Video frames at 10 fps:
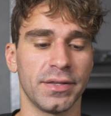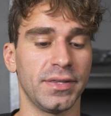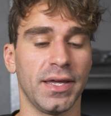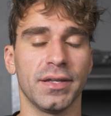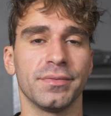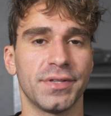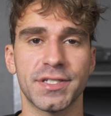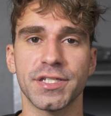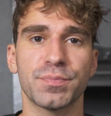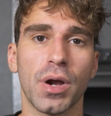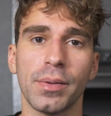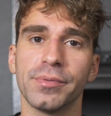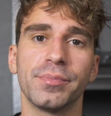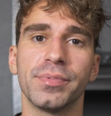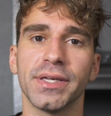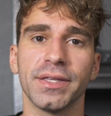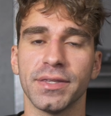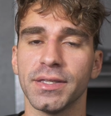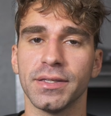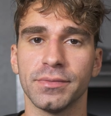then this is probably
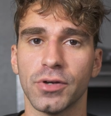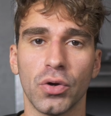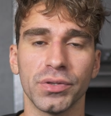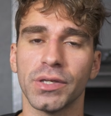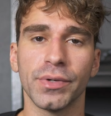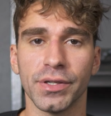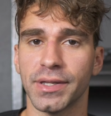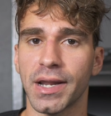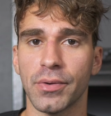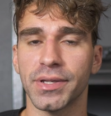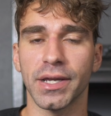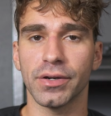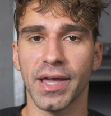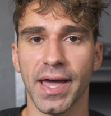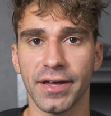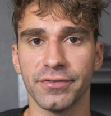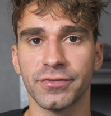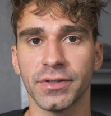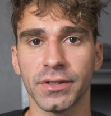the only wheel that I would care to have.